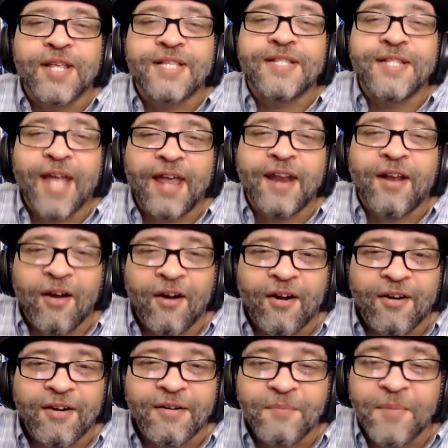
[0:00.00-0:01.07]
It's not
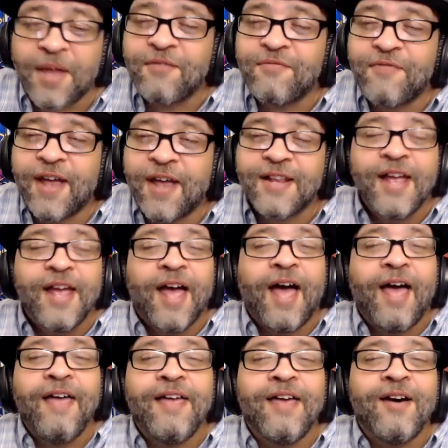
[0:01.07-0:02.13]
hard. Matter of fact,
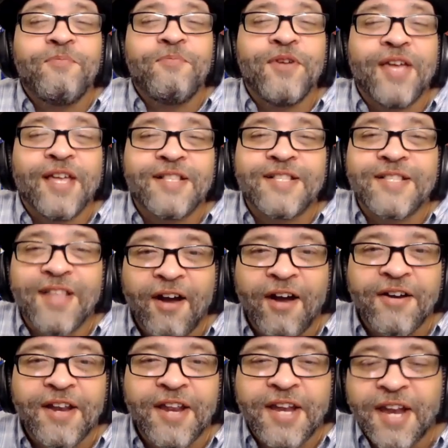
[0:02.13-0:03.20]
I'll help you get
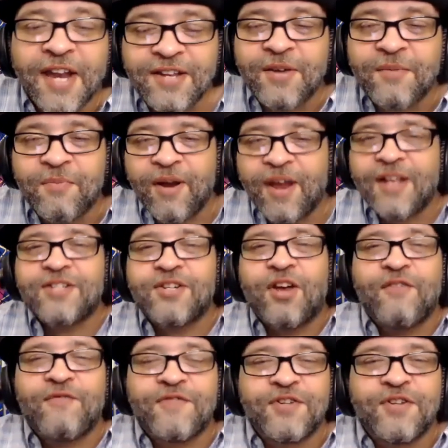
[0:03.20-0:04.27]
started and then you can branch
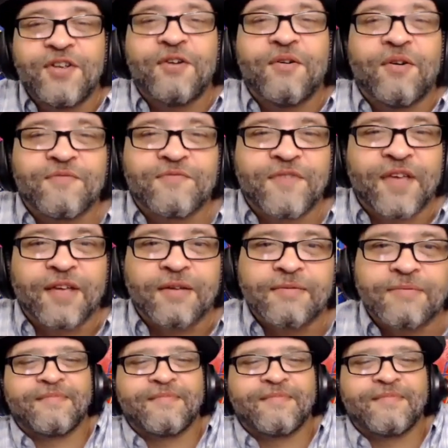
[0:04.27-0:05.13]
off and do your own thing.